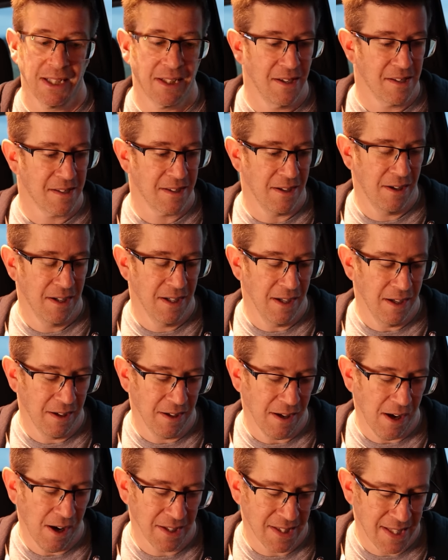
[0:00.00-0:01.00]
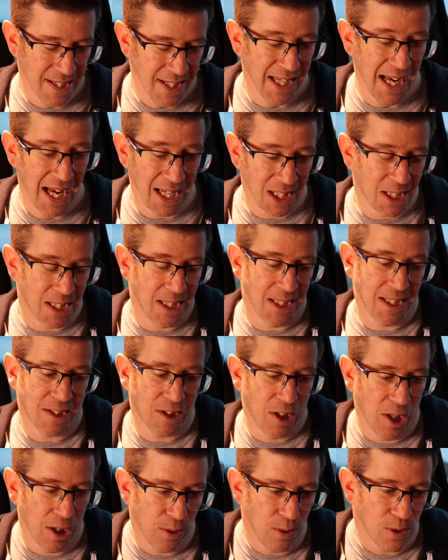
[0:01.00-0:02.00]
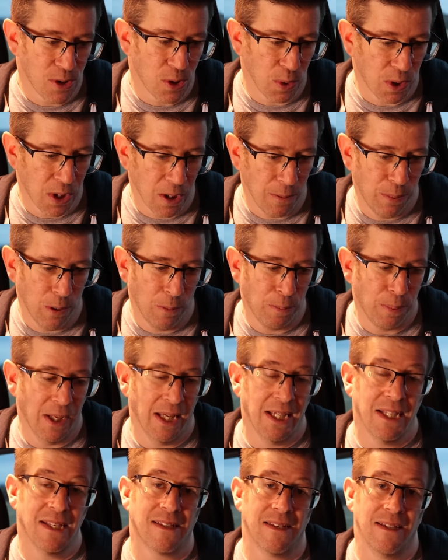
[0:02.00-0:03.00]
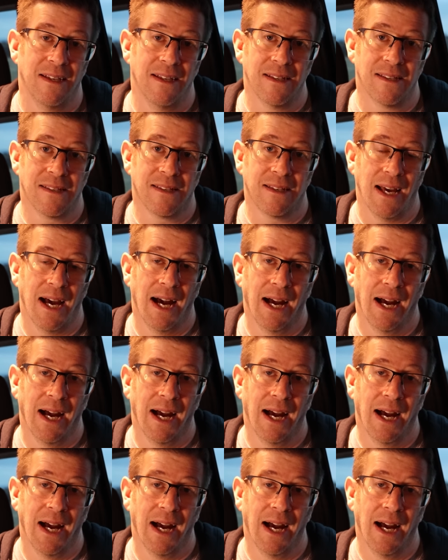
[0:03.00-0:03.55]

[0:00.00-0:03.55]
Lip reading: because I did actually go to a couple of places